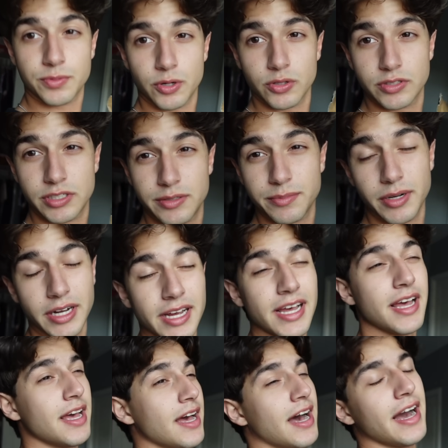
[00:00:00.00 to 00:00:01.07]
protein, but
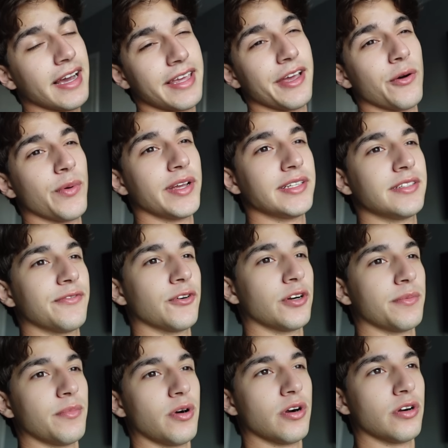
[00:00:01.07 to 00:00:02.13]
I can't wait for
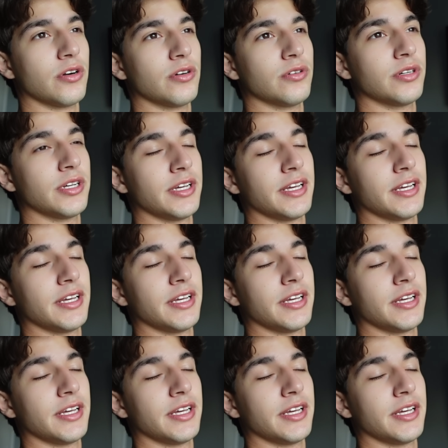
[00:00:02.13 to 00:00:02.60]
tomorrow